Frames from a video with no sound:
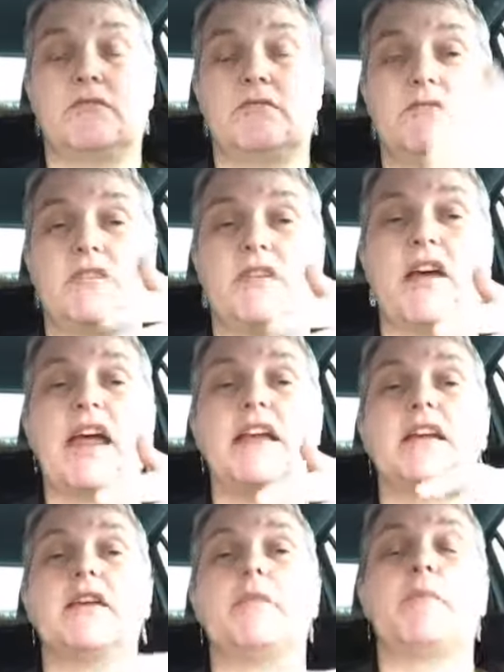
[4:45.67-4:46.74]
divide
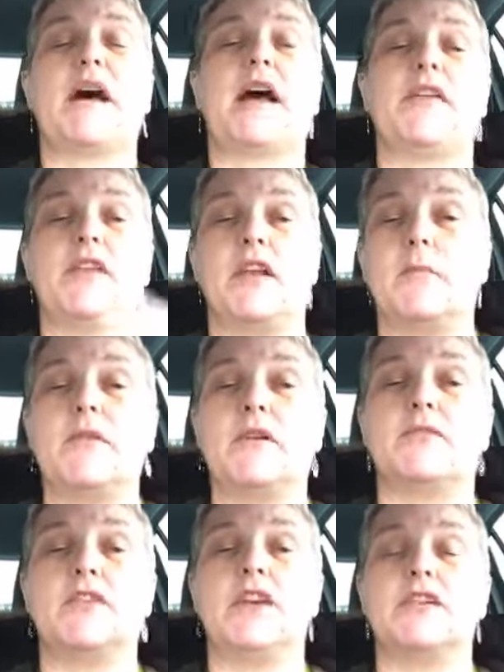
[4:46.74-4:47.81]
it by the number
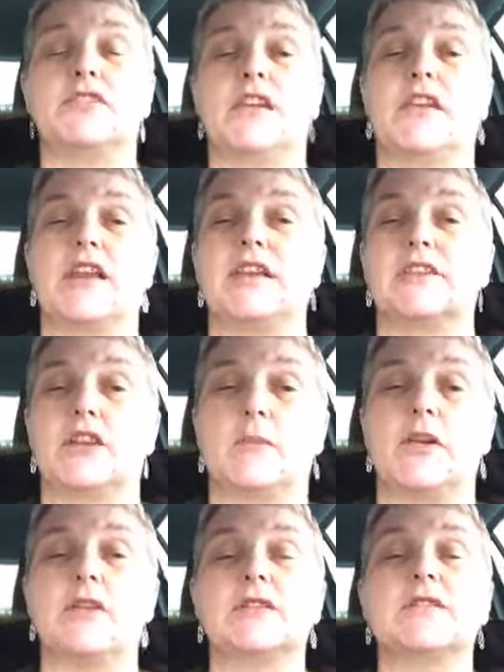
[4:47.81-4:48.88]
of years that you think it's going to be
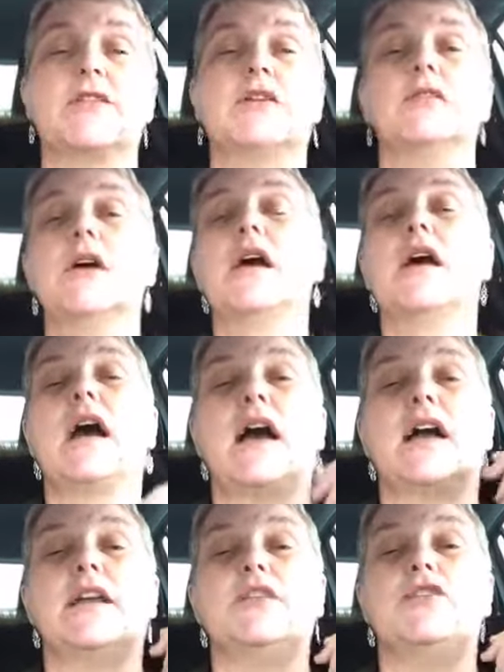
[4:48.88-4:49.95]
useful
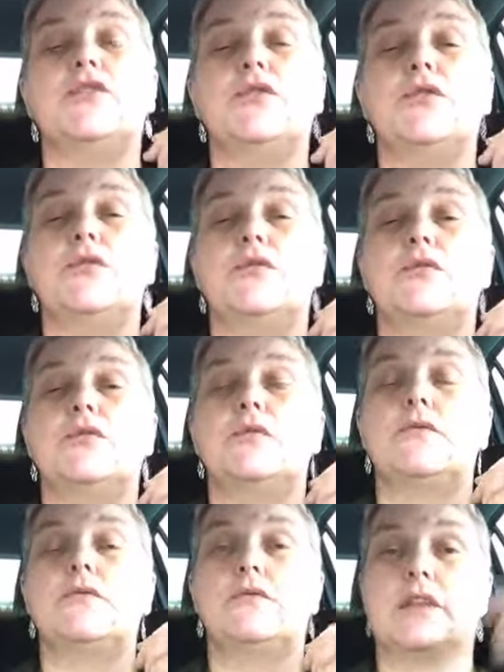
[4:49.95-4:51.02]
and you
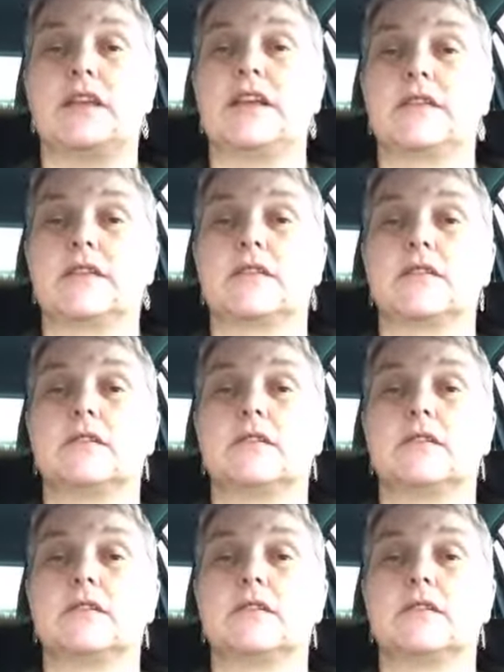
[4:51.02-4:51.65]
release